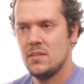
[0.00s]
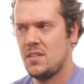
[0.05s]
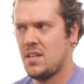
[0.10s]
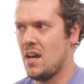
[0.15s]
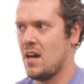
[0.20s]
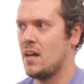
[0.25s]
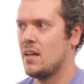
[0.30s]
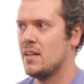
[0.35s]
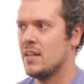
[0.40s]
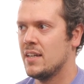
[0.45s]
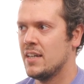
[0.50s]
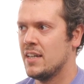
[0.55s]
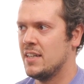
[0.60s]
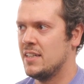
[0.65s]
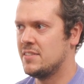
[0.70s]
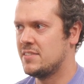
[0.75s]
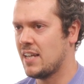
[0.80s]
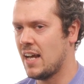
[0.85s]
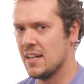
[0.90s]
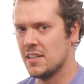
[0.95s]
Yeah,
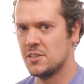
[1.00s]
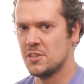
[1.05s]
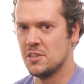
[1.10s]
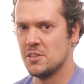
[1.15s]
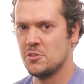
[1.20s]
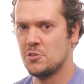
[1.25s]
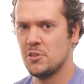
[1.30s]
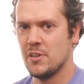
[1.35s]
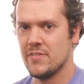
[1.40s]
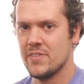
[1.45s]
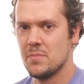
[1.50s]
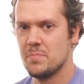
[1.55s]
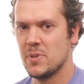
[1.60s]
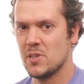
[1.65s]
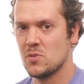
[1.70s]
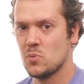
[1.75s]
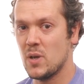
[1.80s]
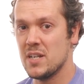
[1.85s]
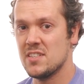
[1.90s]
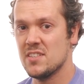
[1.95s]
intelligent, driven,
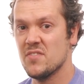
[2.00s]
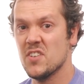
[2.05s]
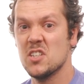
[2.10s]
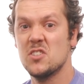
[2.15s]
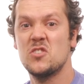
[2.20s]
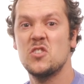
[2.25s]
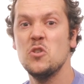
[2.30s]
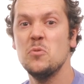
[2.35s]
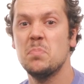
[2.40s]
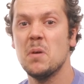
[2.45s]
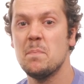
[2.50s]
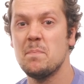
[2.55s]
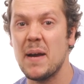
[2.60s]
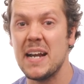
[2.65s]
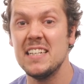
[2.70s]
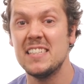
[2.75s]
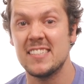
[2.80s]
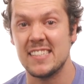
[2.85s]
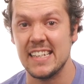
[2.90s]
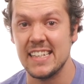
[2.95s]
persuasive, and super
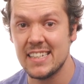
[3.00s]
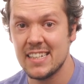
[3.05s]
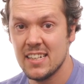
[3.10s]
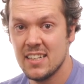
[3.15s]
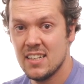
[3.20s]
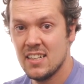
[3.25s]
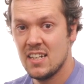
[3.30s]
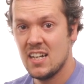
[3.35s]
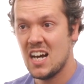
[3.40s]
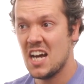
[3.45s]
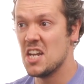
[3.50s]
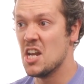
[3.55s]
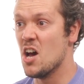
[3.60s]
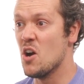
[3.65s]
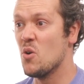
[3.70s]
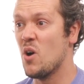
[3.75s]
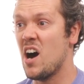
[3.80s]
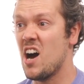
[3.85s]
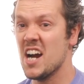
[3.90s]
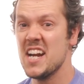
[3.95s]
basic. And
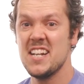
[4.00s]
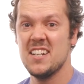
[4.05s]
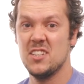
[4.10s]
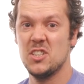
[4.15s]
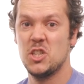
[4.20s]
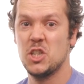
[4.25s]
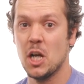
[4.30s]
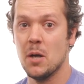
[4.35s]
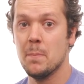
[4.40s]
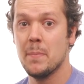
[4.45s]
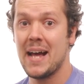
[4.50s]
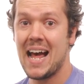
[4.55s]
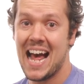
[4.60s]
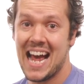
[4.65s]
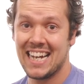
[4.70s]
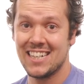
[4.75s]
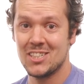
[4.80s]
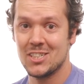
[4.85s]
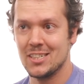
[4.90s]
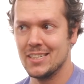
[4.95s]
no, I didn't jump,
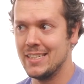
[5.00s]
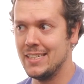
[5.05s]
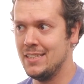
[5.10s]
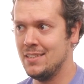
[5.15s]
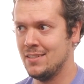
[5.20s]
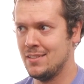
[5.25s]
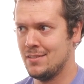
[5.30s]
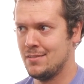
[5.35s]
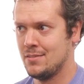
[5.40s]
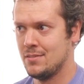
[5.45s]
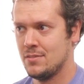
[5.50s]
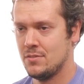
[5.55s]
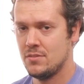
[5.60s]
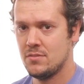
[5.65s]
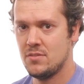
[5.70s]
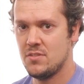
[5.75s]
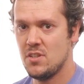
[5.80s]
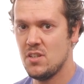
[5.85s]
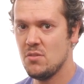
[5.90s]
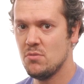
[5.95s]
actually.
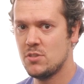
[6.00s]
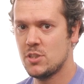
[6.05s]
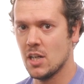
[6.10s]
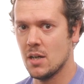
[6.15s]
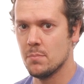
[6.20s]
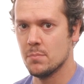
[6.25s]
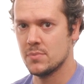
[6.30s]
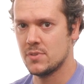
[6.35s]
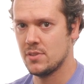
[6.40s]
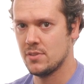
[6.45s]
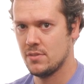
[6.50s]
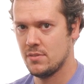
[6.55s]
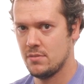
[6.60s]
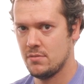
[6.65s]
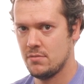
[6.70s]
You jumped.